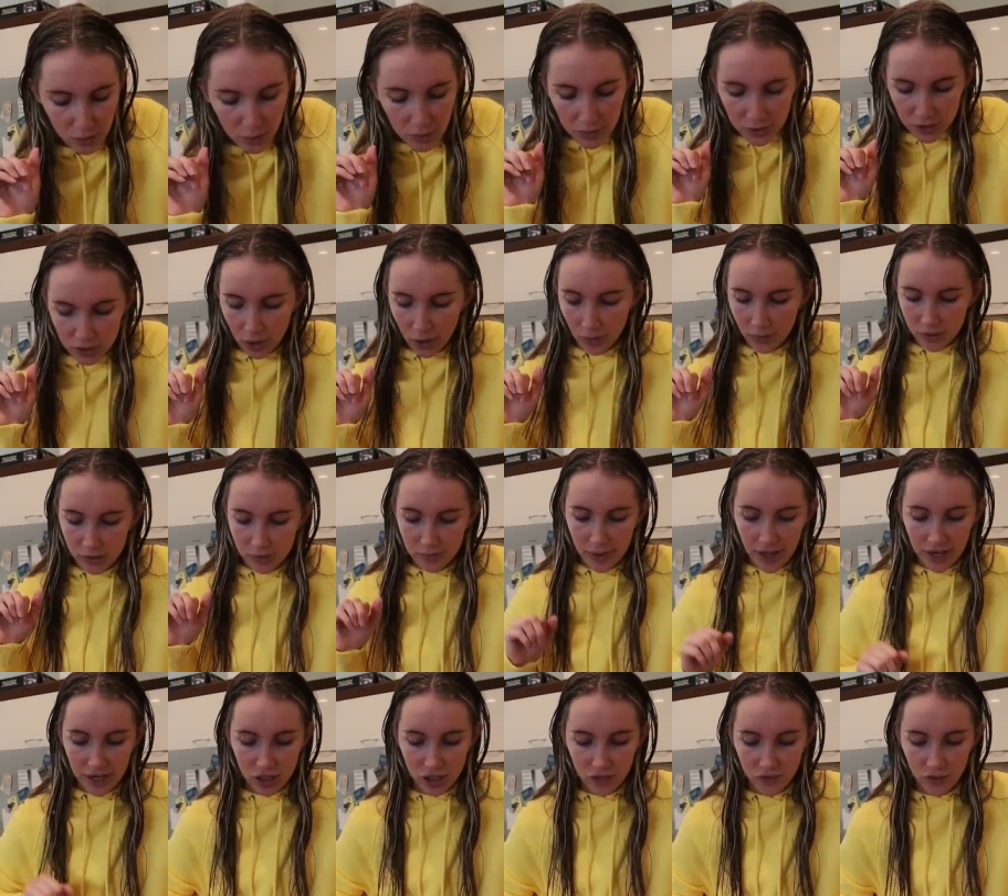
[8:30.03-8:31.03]
when we went to Owen's
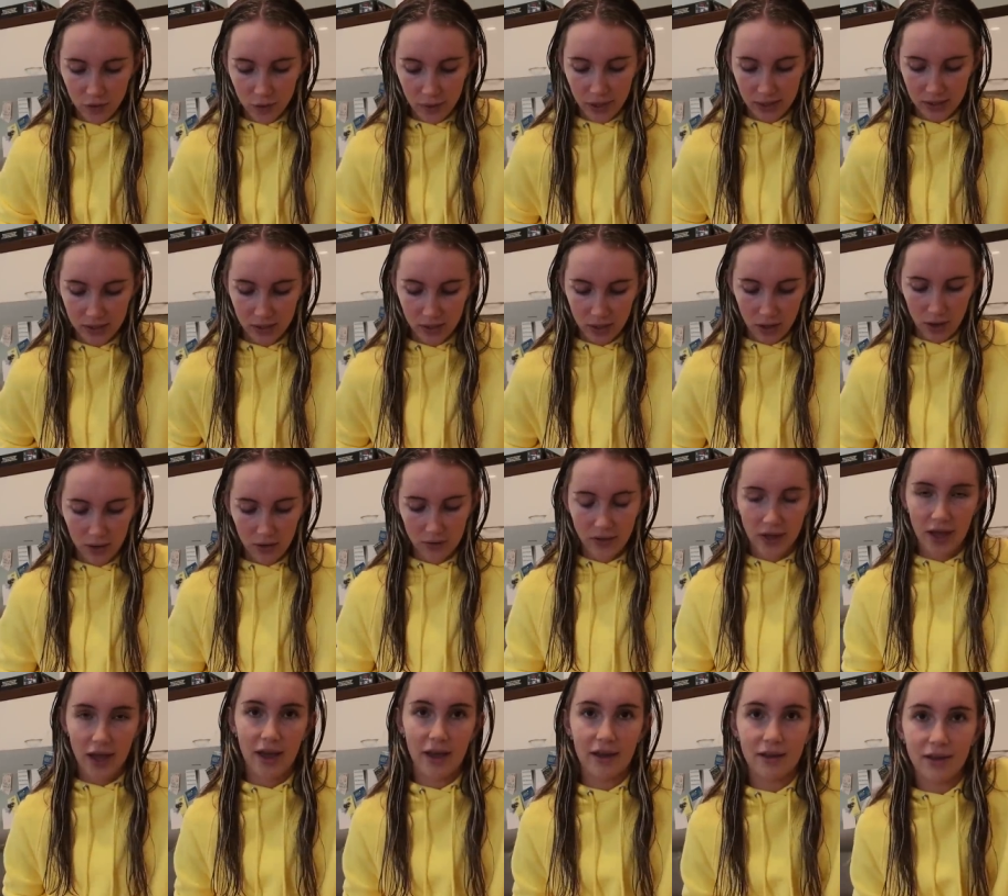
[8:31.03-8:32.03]
batch a few weeks ago,
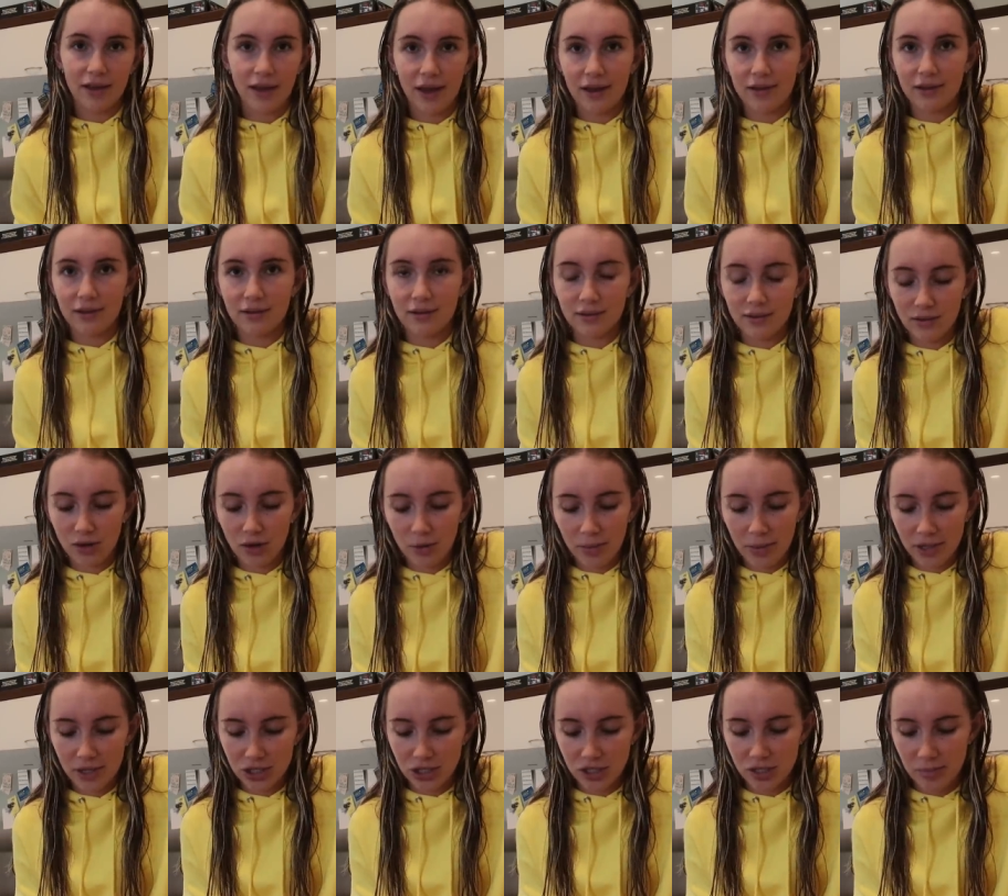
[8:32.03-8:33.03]
they had like not
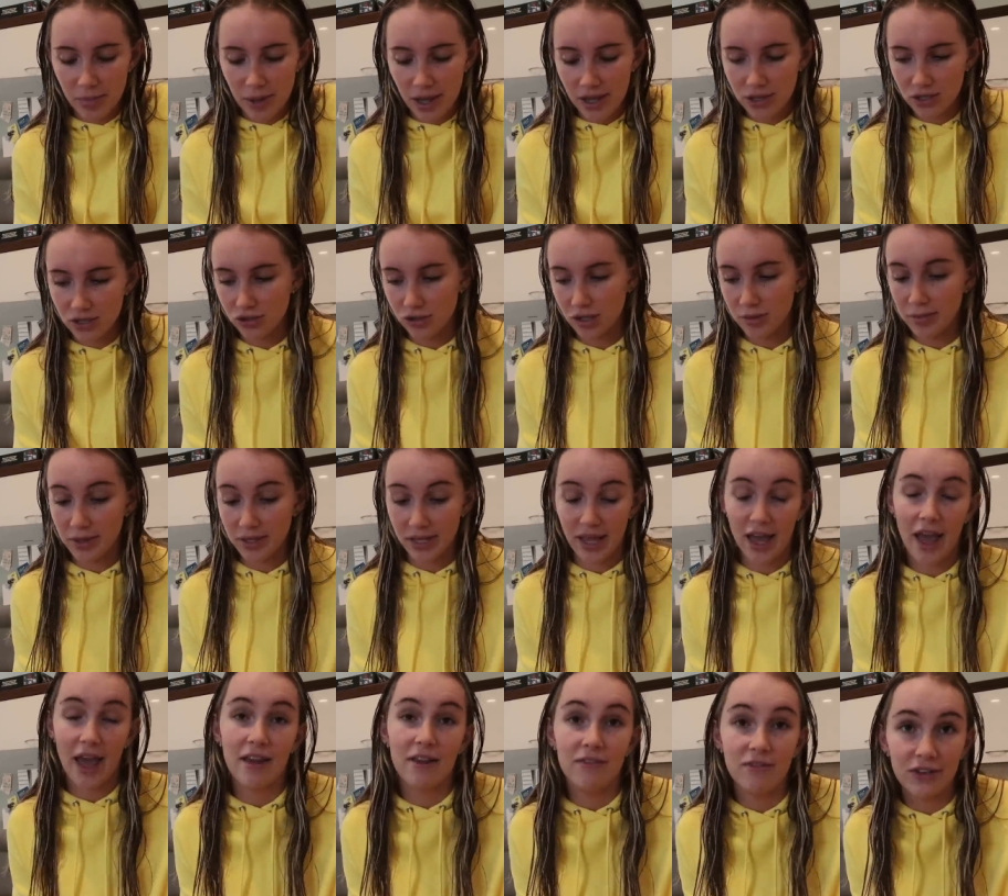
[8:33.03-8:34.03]
much in the pantry, but they
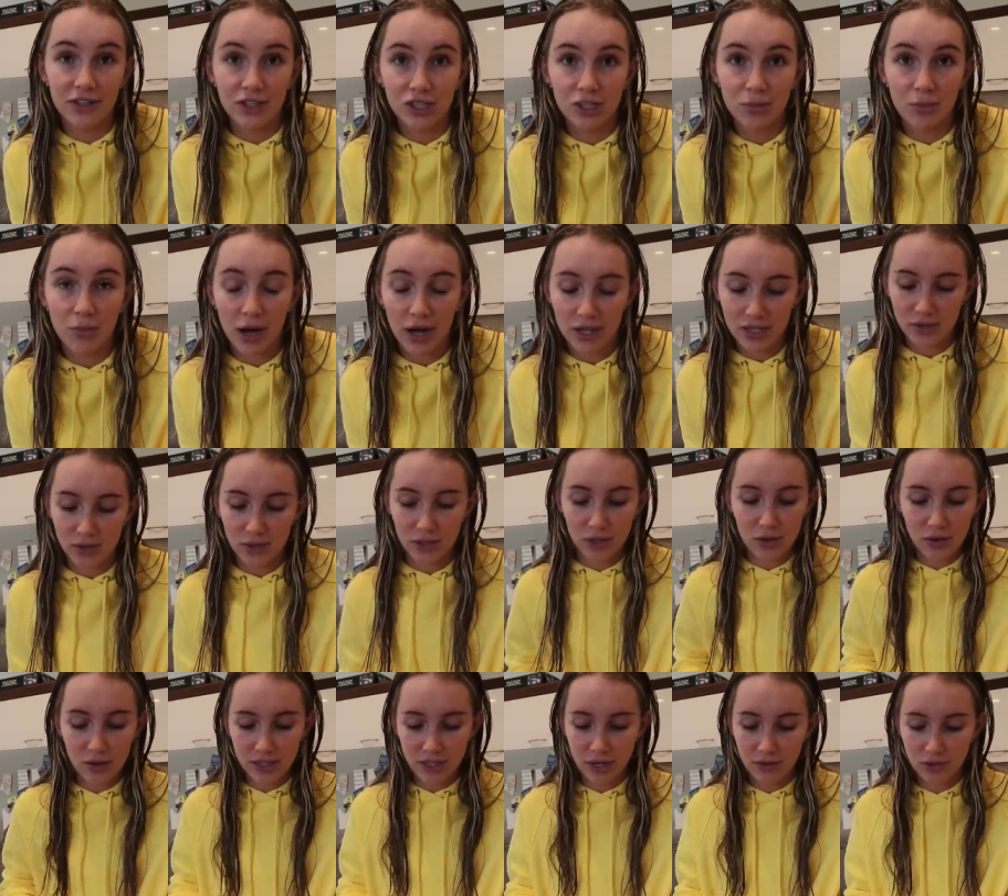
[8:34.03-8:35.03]
had Vegemite. So we
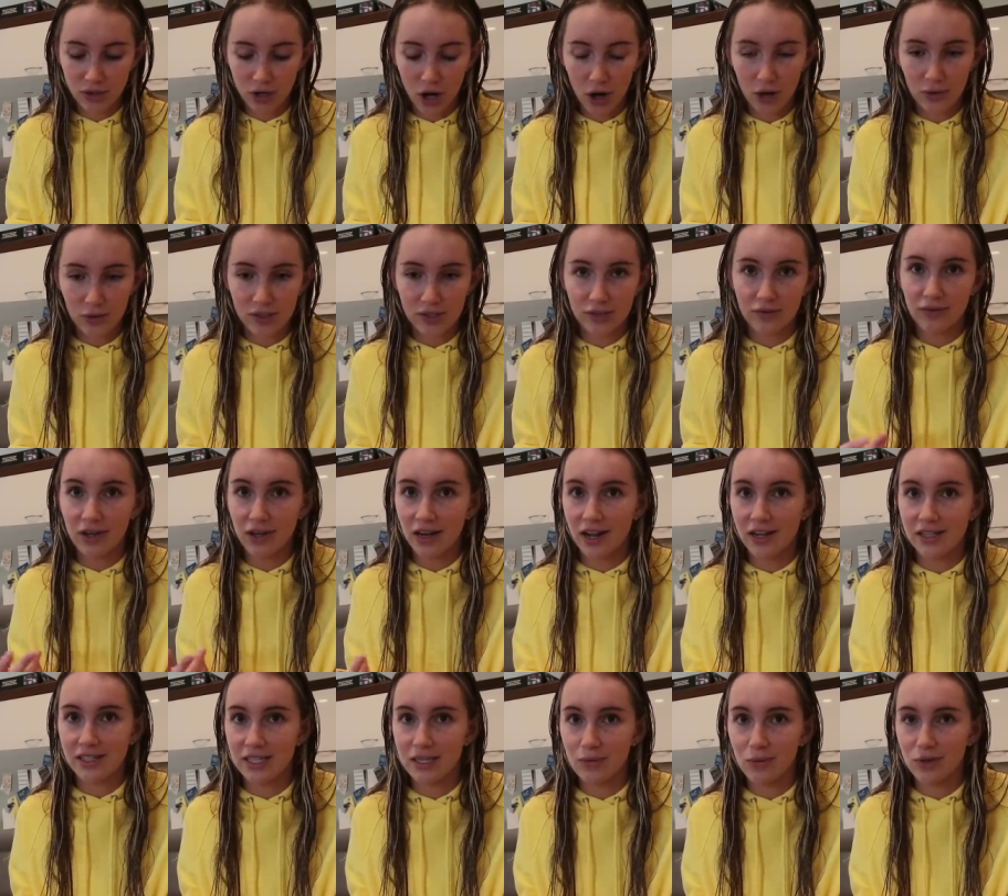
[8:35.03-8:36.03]
cooked our toast and
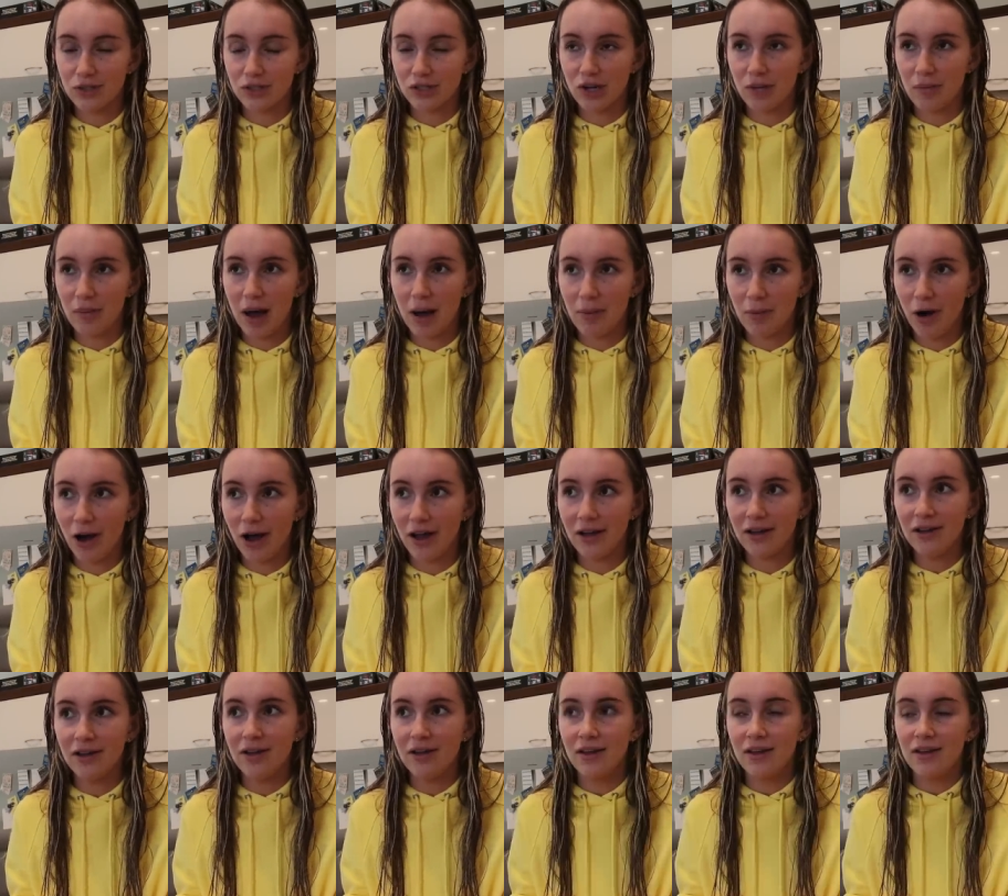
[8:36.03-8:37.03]
realised there was no Marmite.
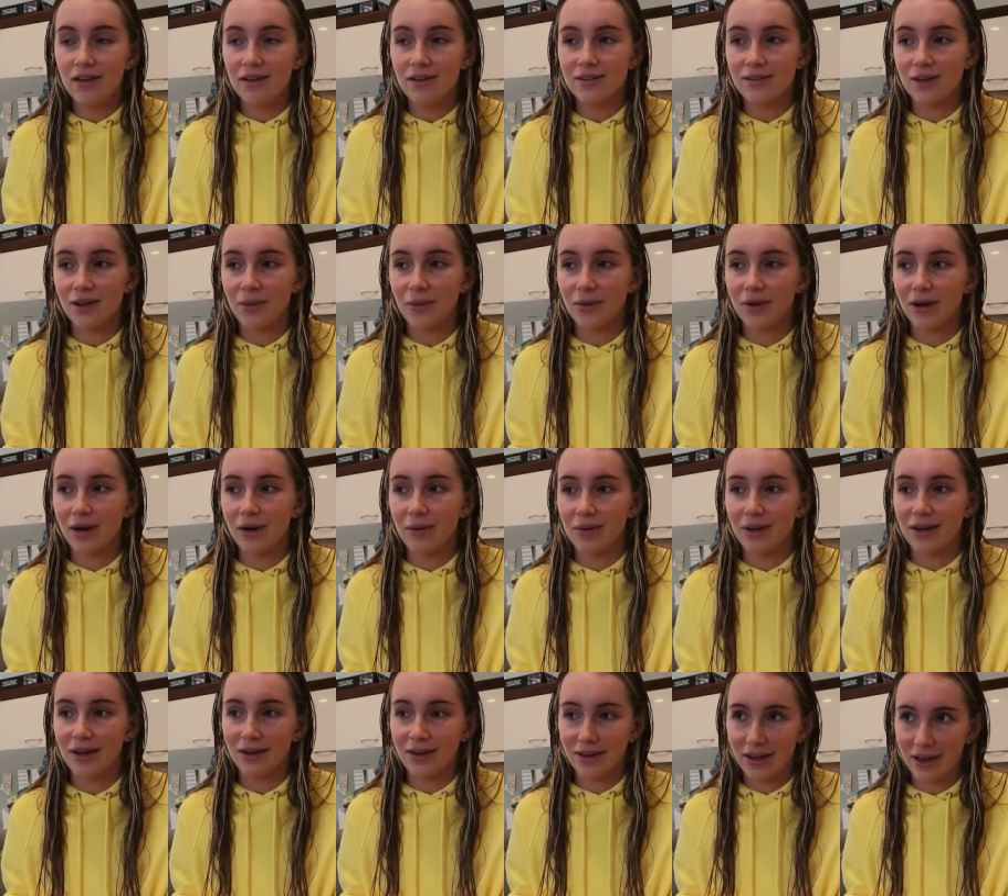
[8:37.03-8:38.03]
So Owen and I were
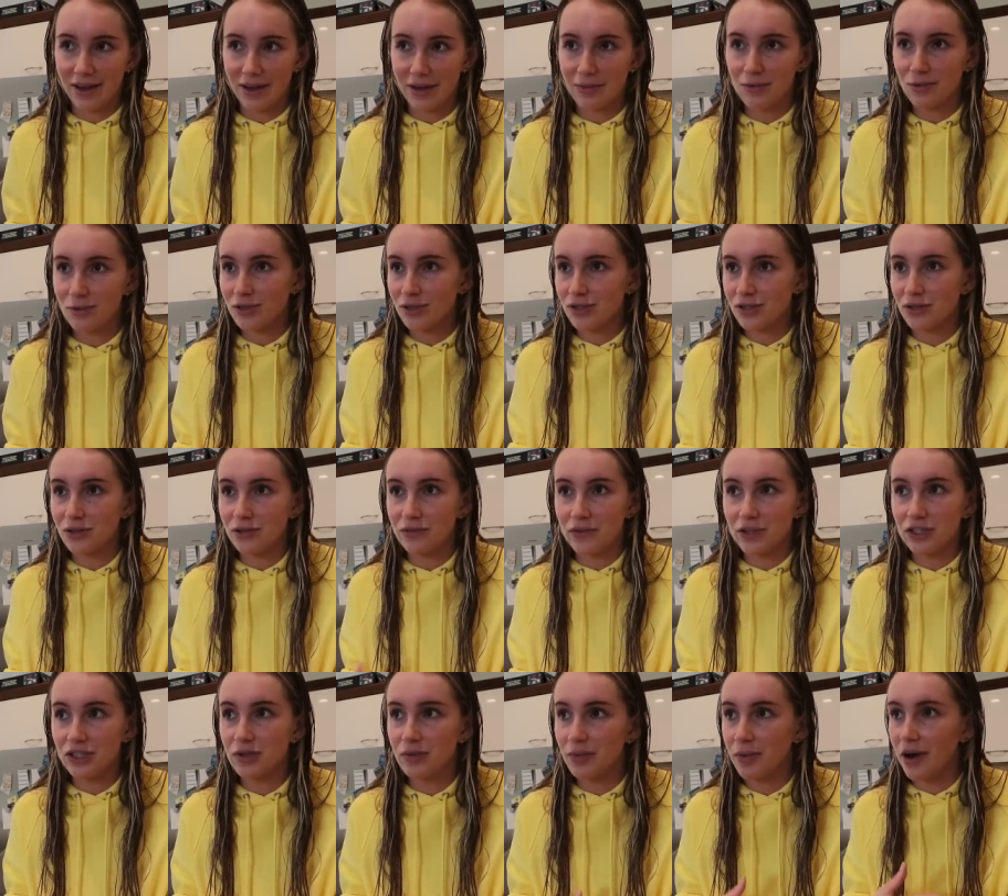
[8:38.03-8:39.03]
like, okay, we'll just do
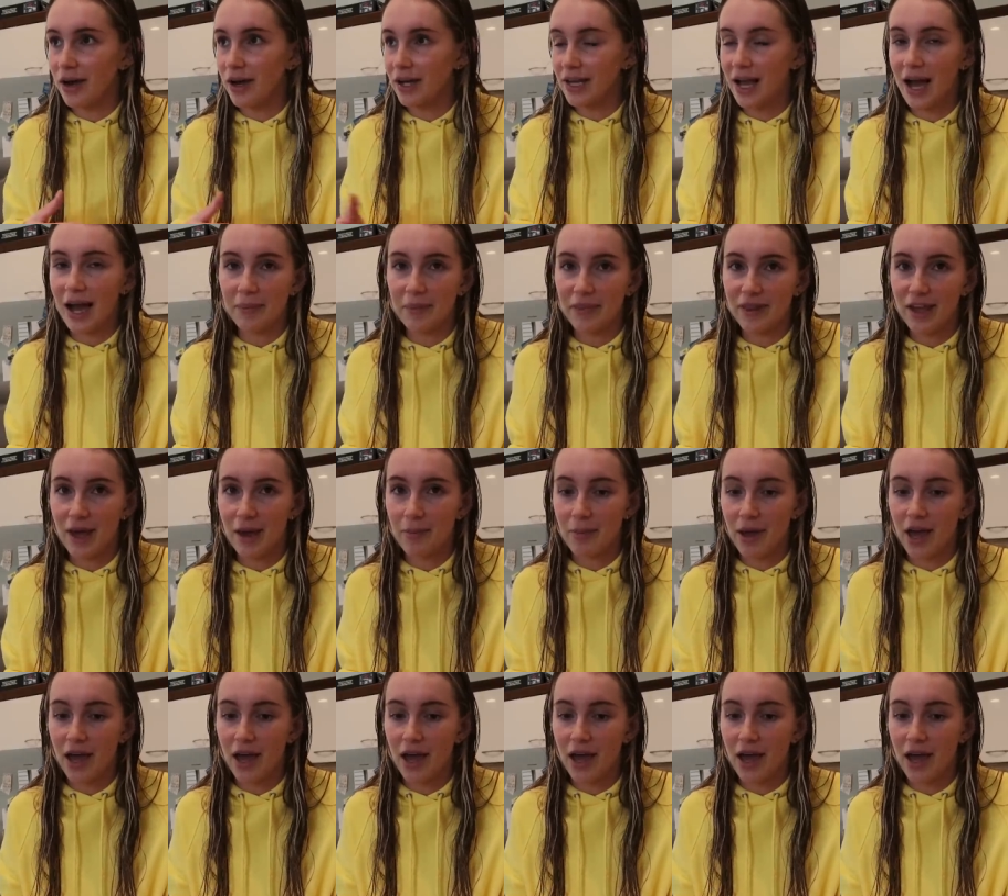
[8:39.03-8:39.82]
Vegemite, it can't be that